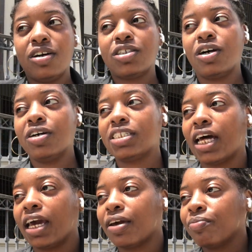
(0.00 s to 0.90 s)
So it's
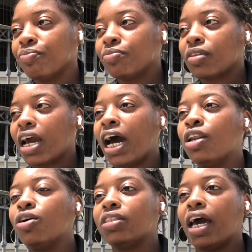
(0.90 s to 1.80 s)
like, I
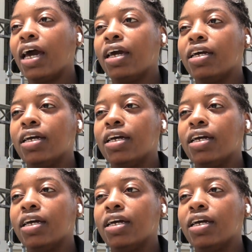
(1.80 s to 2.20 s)
know that